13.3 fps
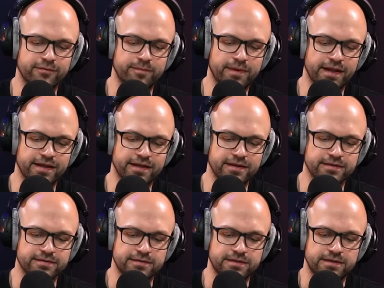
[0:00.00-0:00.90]
of player,
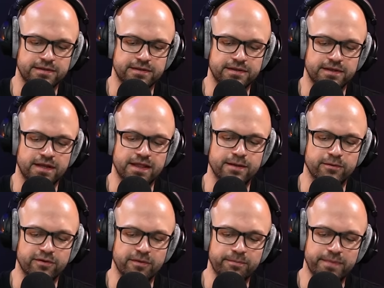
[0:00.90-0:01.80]
there
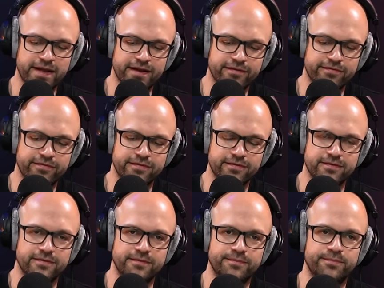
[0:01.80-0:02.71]
was a bit of
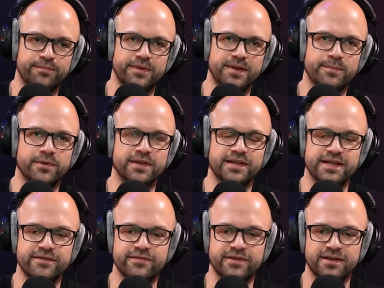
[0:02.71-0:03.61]
people
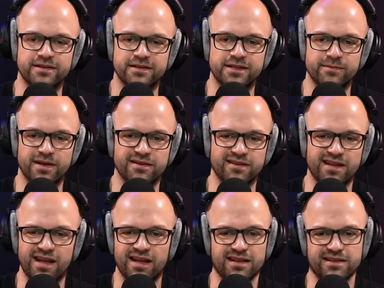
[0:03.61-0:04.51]
leaving and you went,
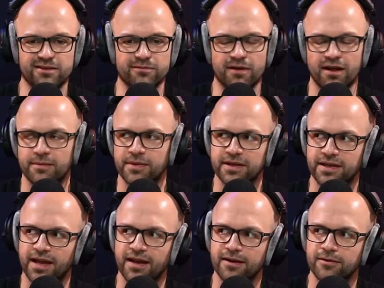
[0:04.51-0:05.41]
yeah, you do right, mate,
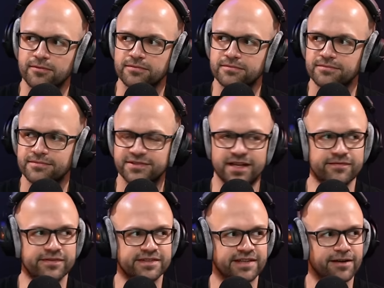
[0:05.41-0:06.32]
get out.
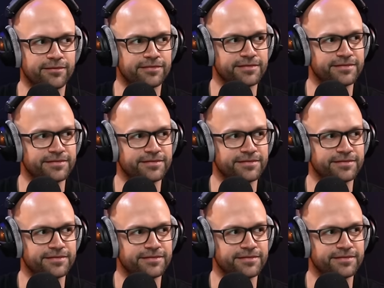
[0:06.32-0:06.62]
Save yourself.